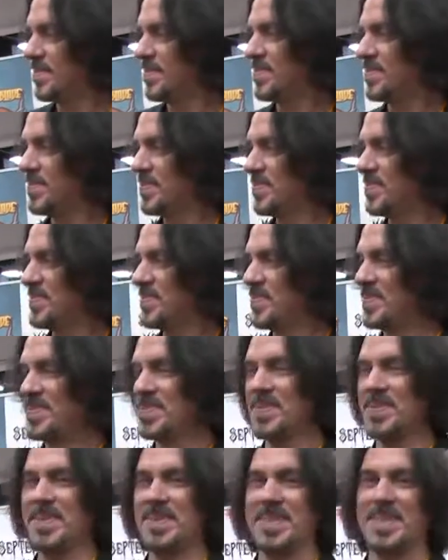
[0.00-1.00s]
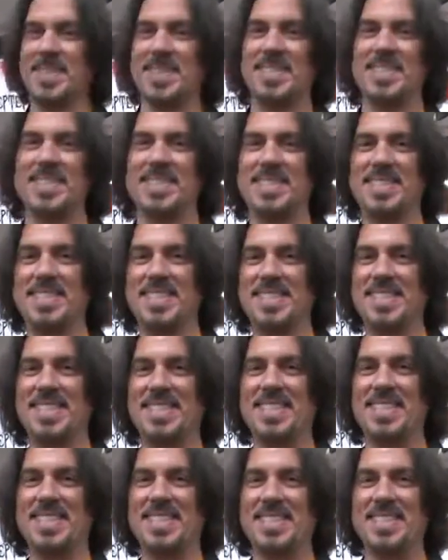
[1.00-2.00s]

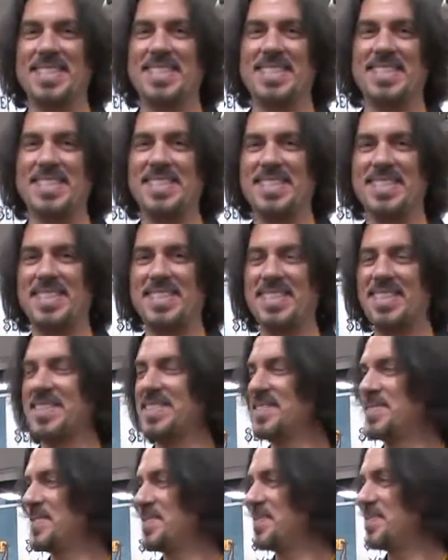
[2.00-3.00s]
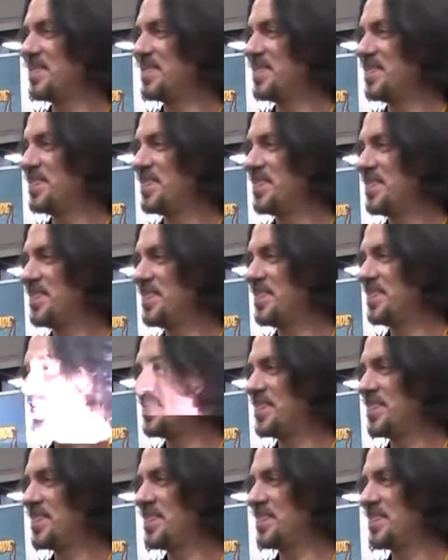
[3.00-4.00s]

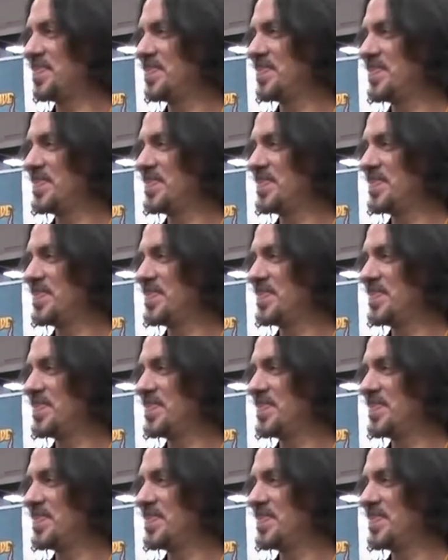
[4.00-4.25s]
No words are spoken by the person on screen.